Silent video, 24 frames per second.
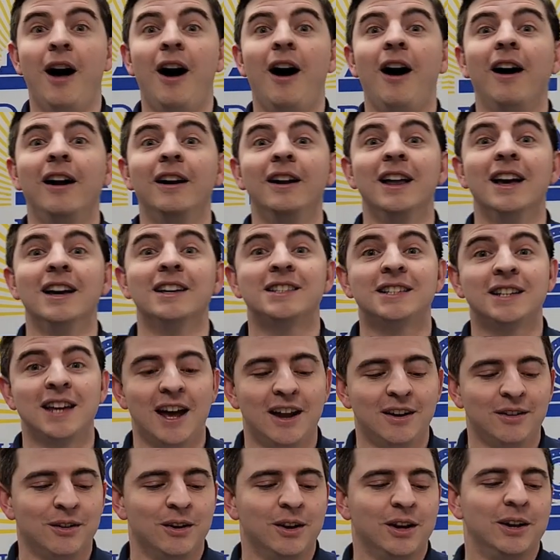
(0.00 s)
our next
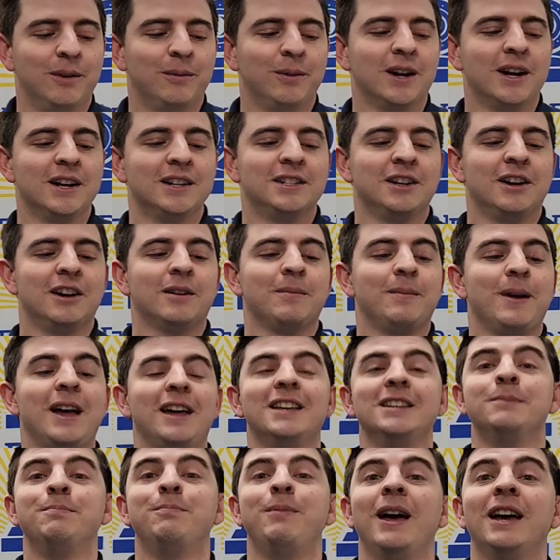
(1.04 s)
category that we're going to talk about
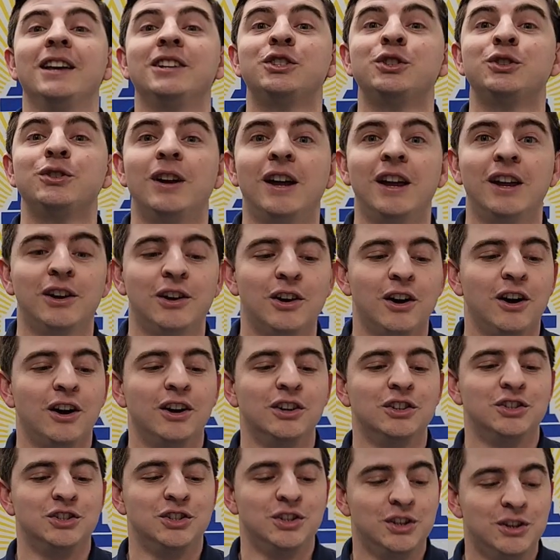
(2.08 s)
is best train
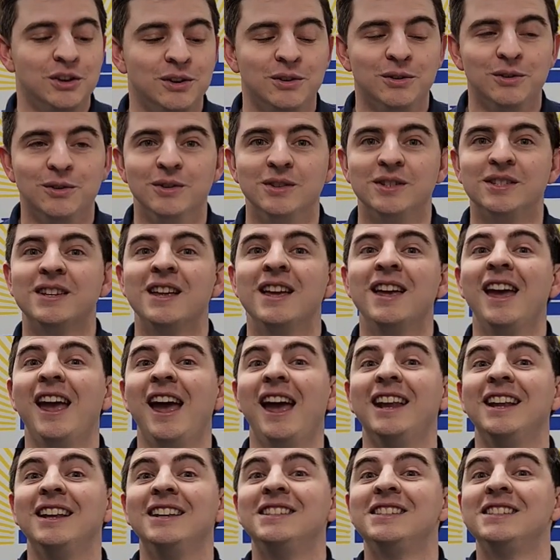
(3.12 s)
cars used
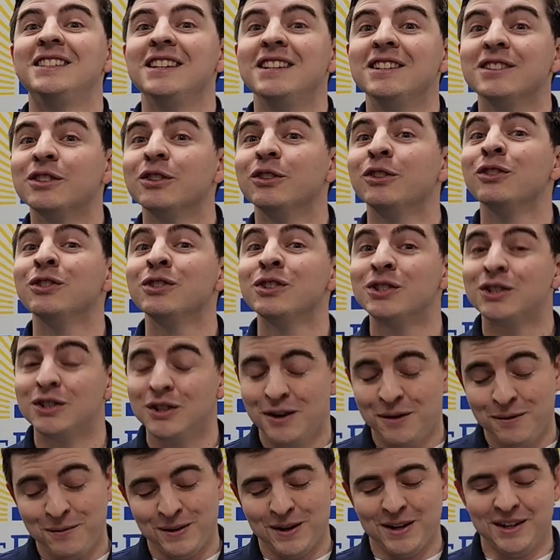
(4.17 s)
in a seasonal
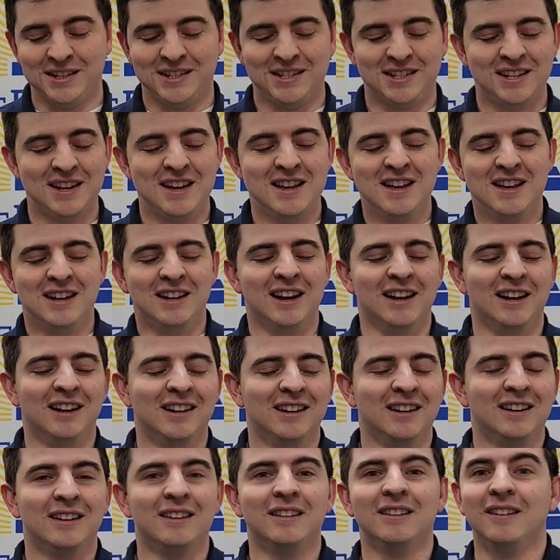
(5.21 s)
service. That's it, a good
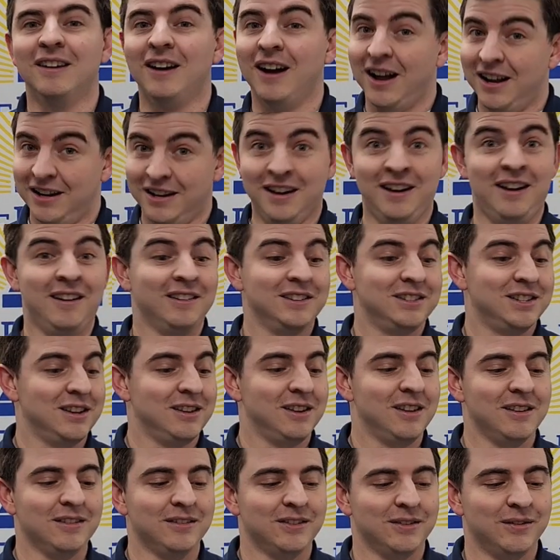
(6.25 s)
one. I know it's
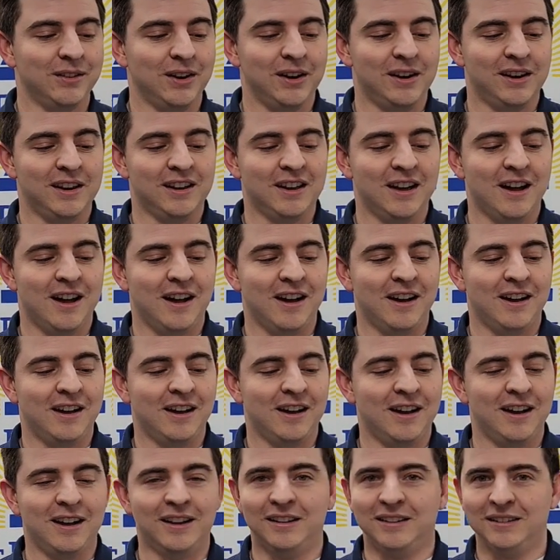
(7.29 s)
a it's a very uh,
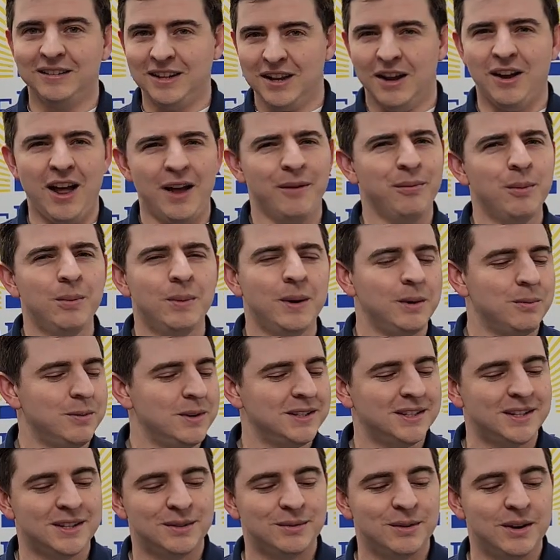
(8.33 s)
you know, Everybody
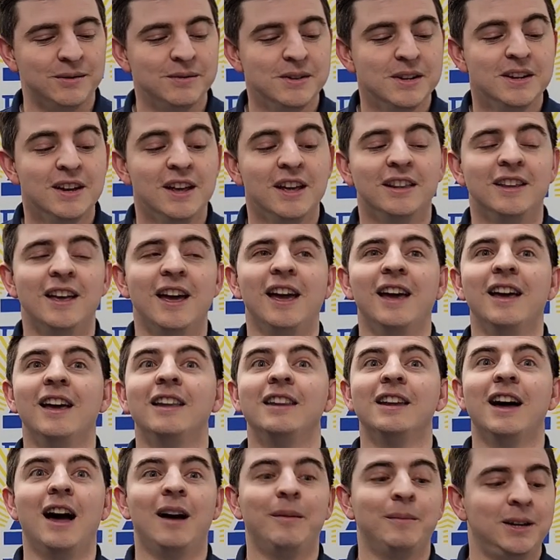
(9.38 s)
wants this one. The
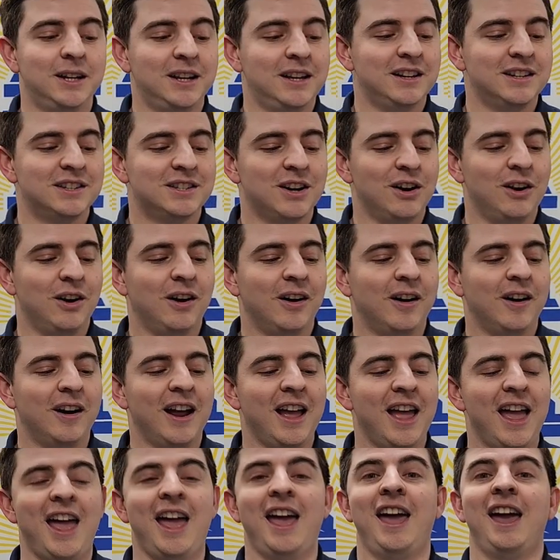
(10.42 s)
nominees are
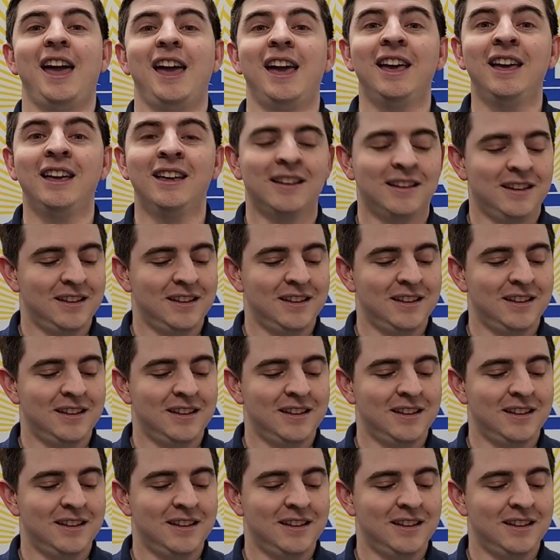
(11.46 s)
a